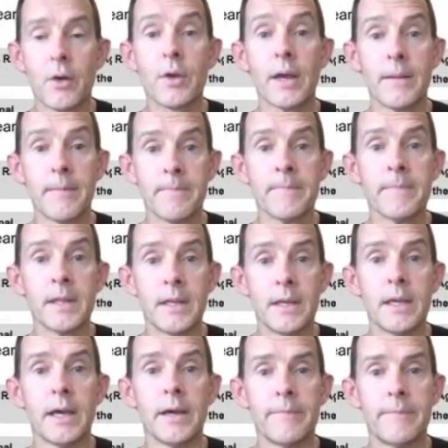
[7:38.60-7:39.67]
Okay.
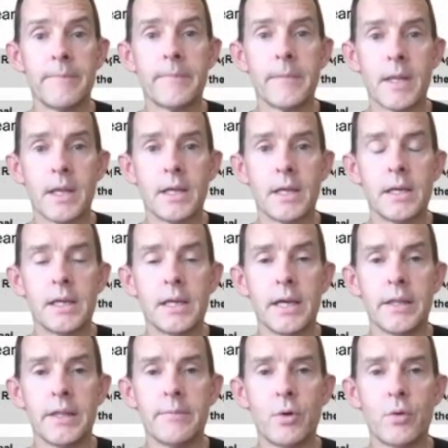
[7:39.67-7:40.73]
Yeah.
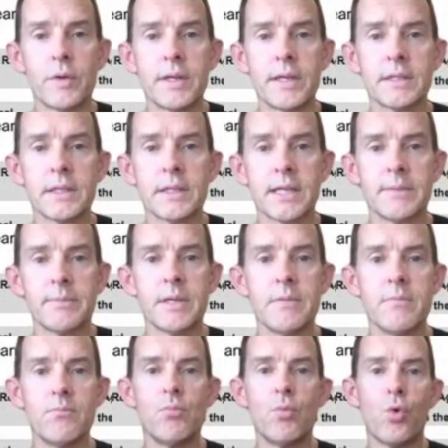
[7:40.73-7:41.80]
The mornings are going to be
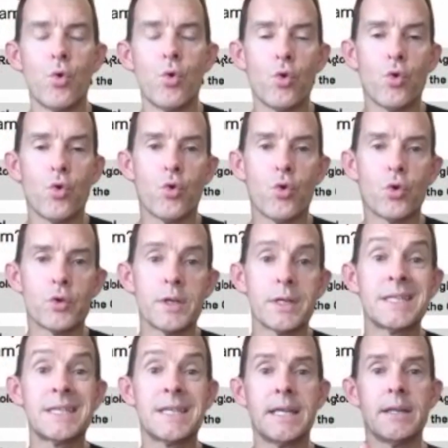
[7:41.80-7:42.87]
more
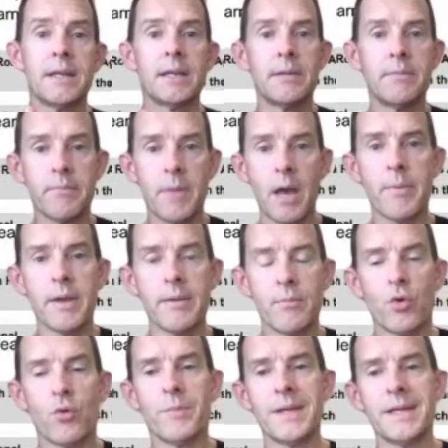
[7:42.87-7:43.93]
a bit
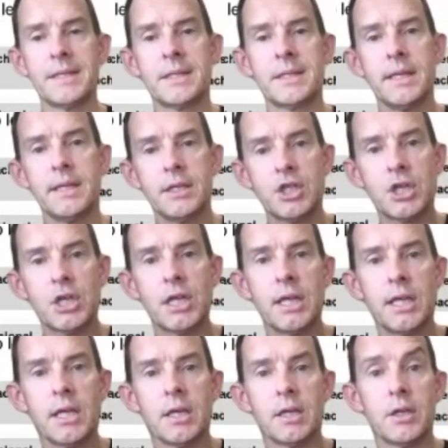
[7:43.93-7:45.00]
more me
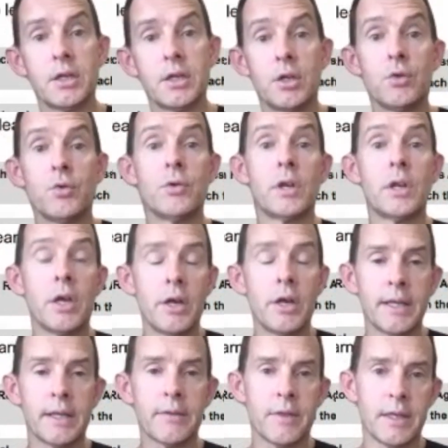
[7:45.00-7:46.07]
teaching and you
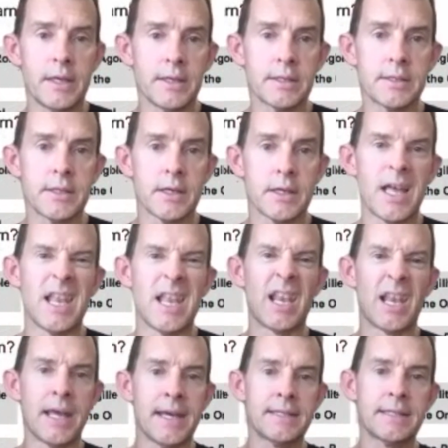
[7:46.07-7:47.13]
learning things that are
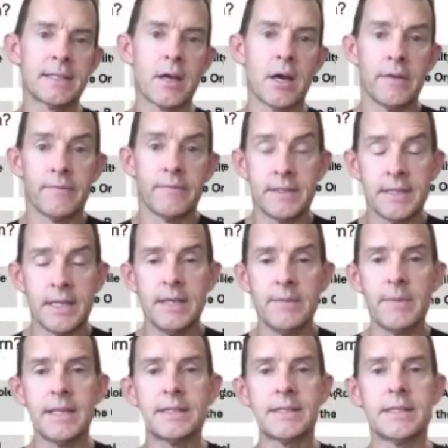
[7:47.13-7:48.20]
less kind of deep.
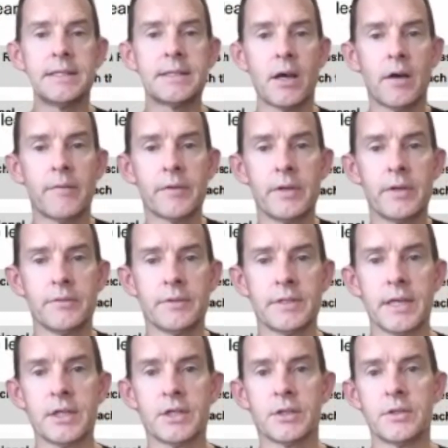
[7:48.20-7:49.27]
It's these afternoon
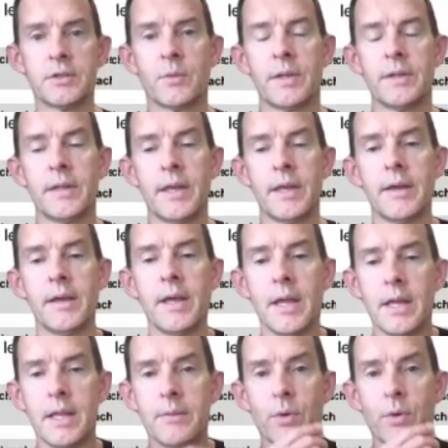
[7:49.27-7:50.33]
sessions when
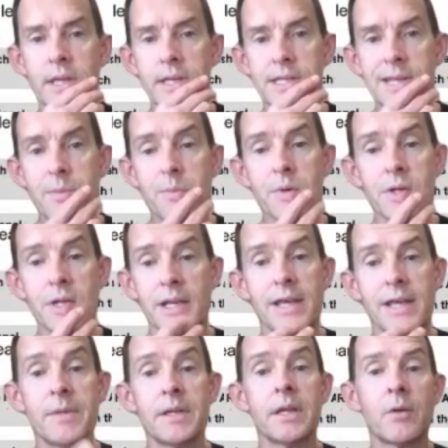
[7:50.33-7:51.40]
they're deeper. But
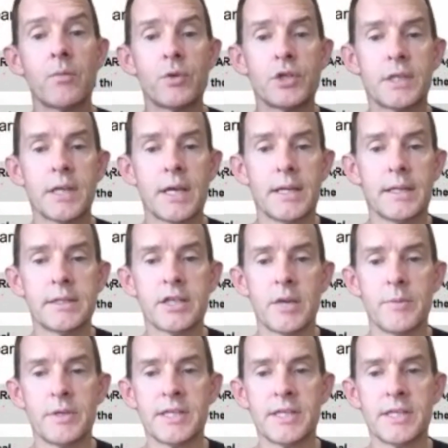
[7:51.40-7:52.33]
let me know which day it is, Soma.